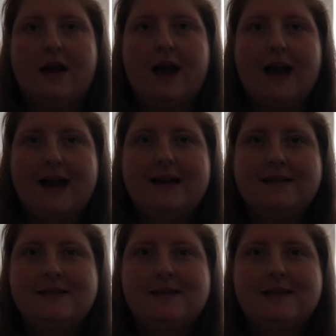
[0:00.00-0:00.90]

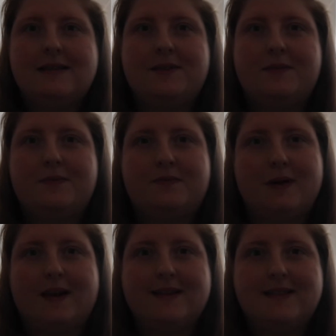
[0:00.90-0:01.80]
And
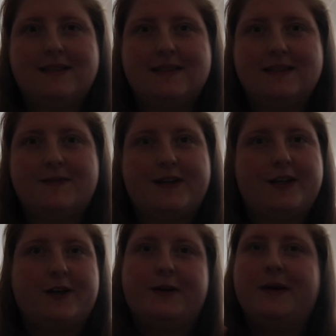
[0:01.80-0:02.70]
my lighting in this
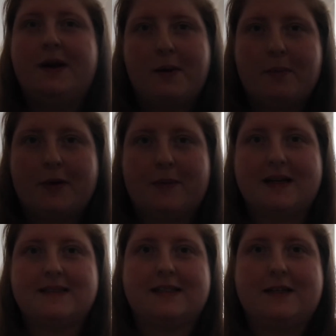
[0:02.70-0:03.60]
video
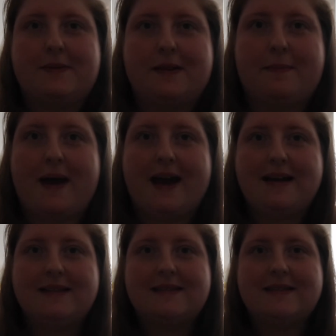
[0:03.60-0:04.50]
probably isn't gonna be the
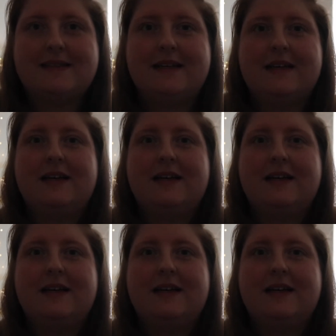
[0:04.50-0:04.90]
best.